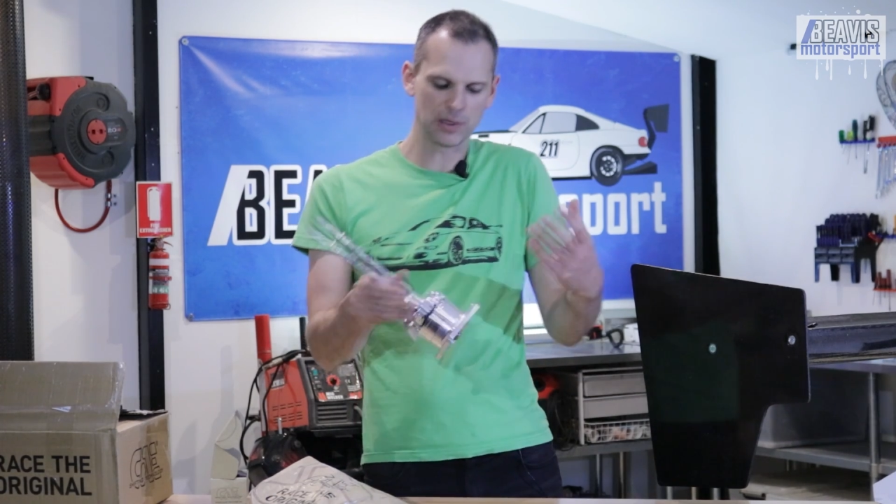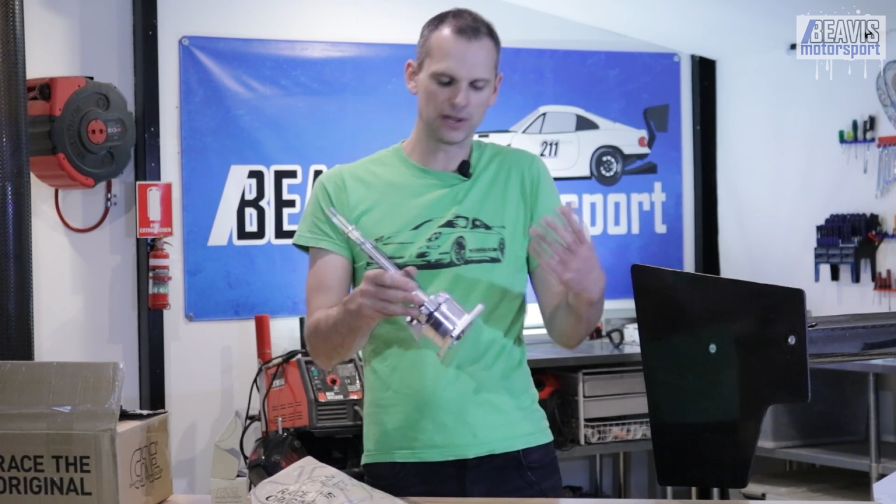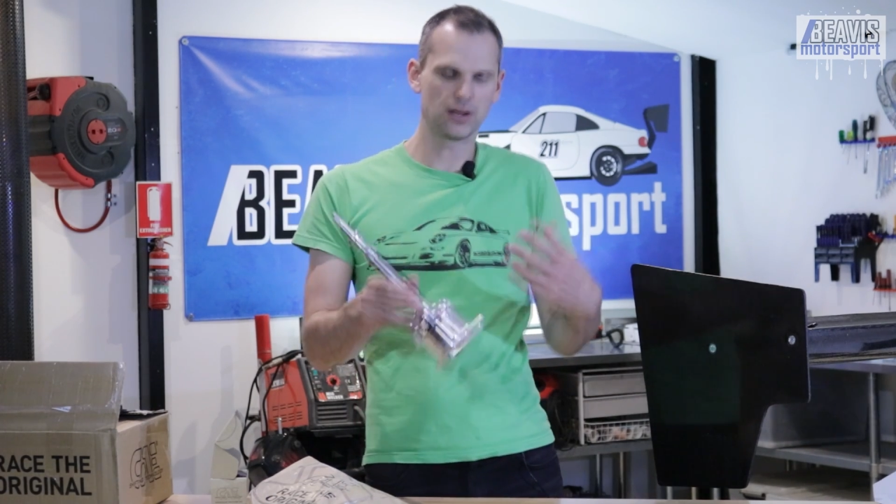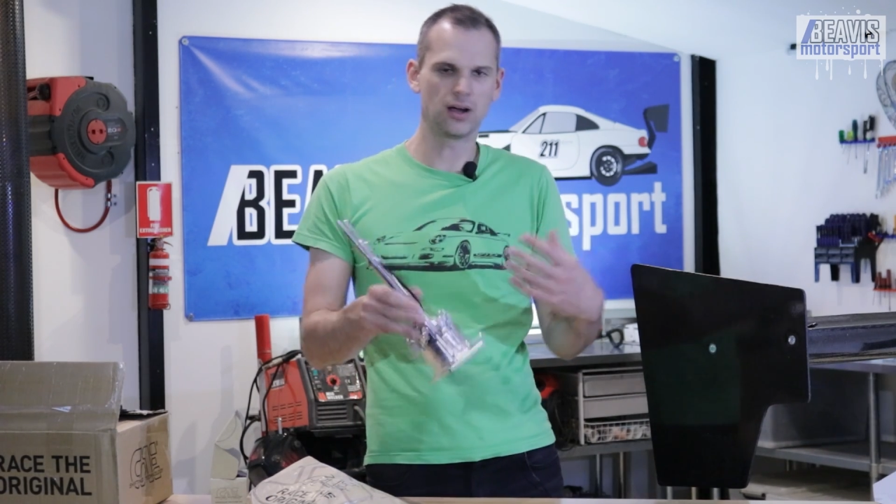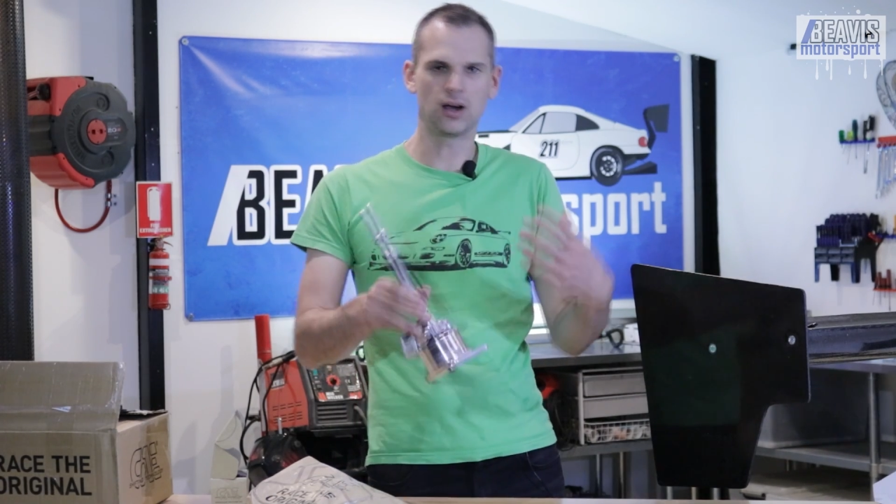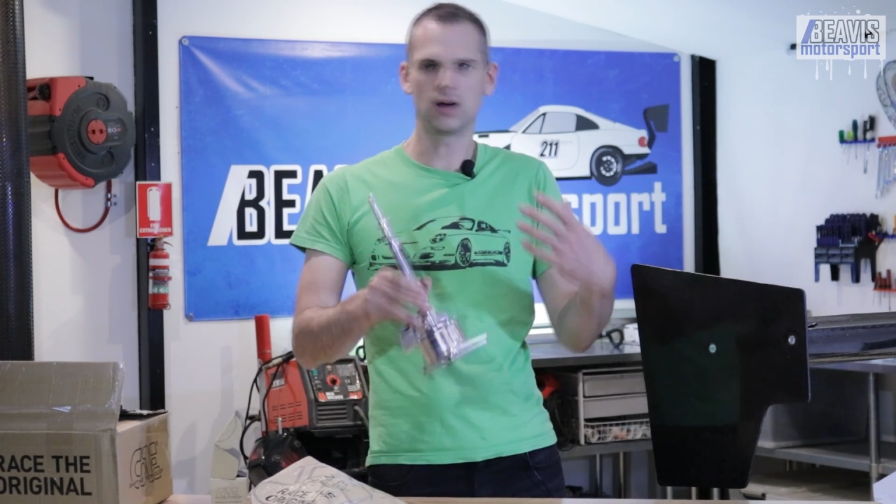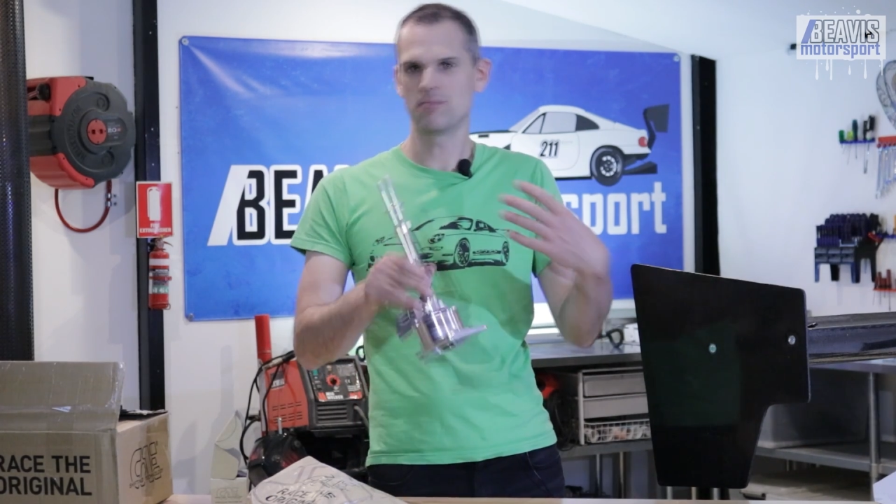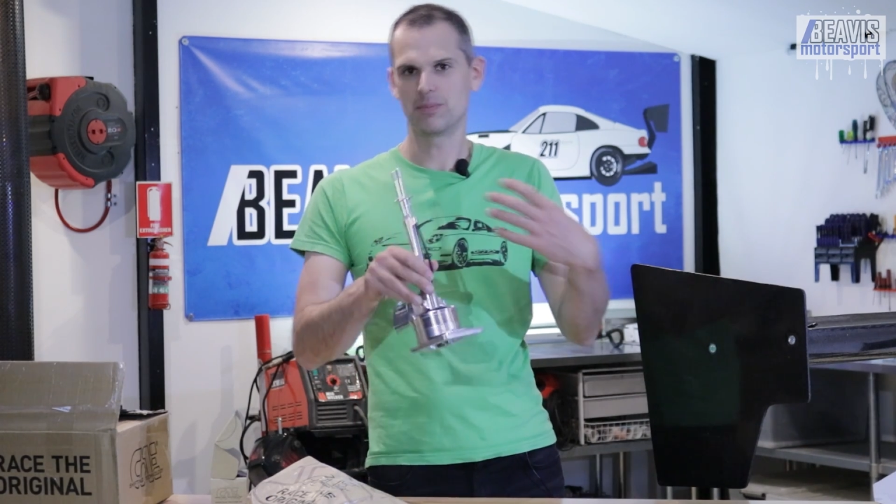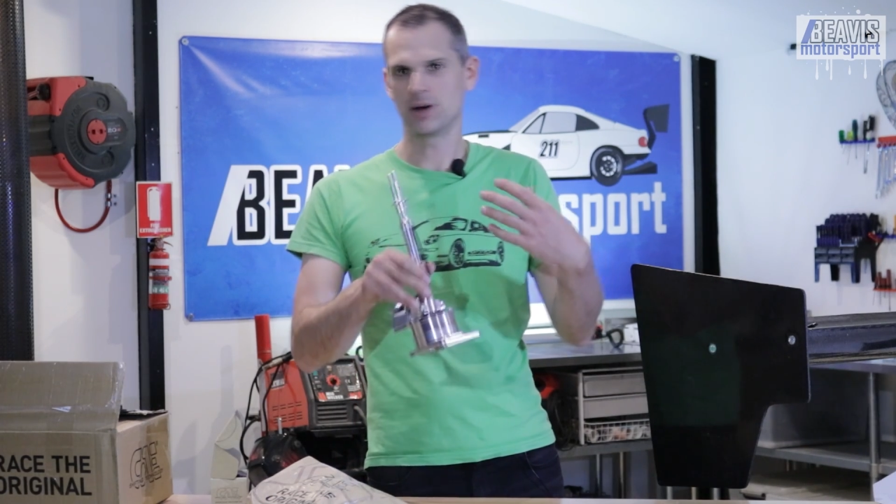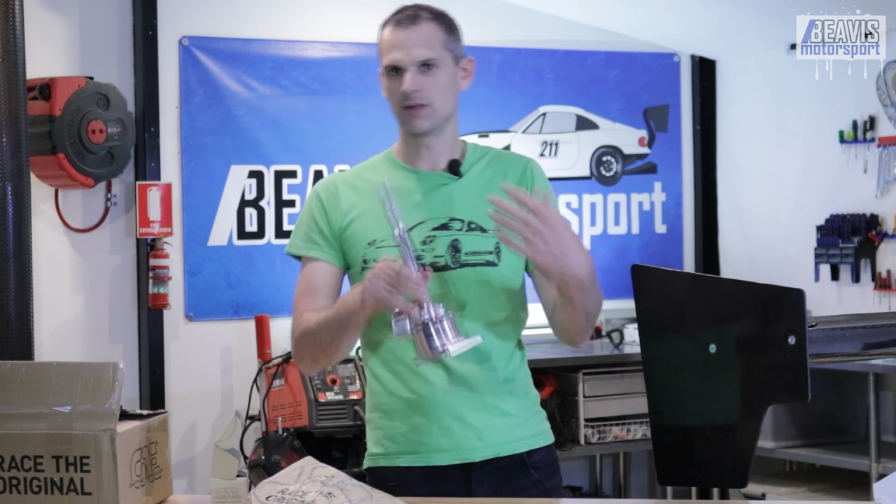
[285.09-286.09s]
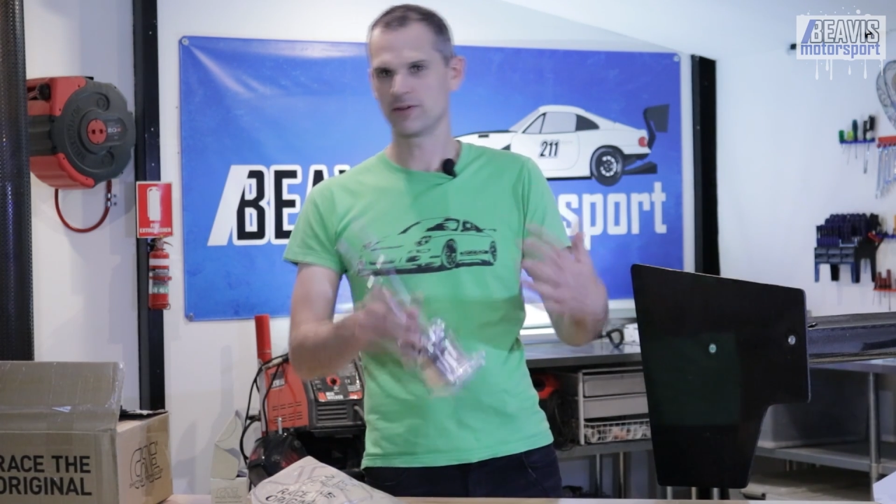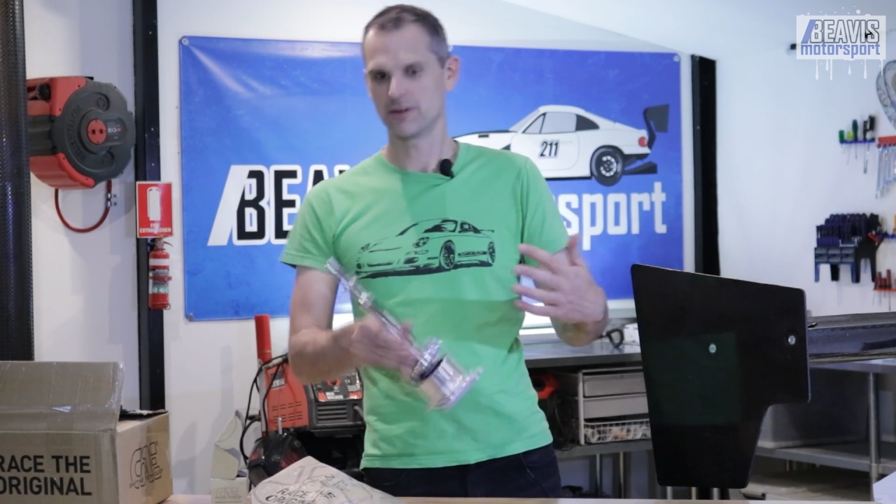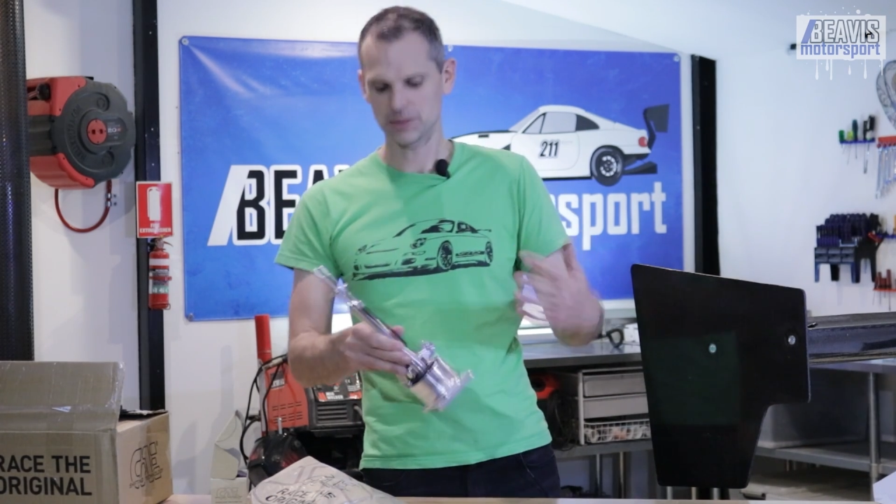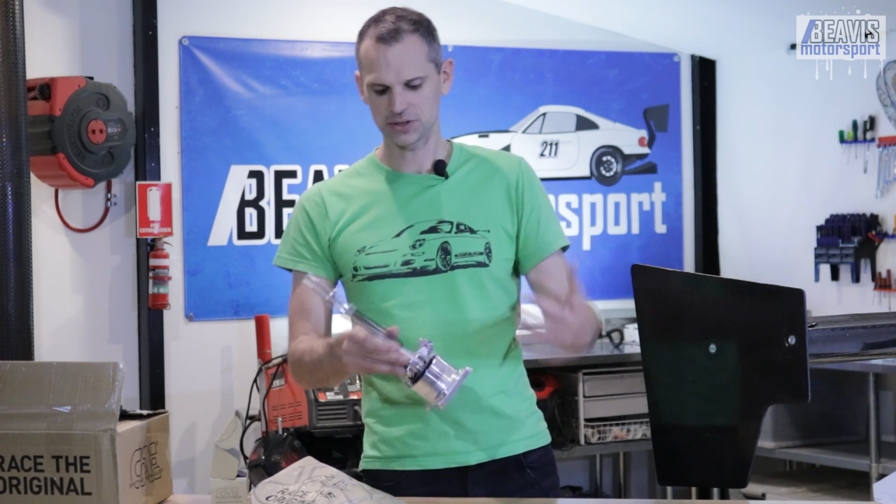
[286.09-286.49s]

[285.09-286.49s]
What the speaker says: but I'm very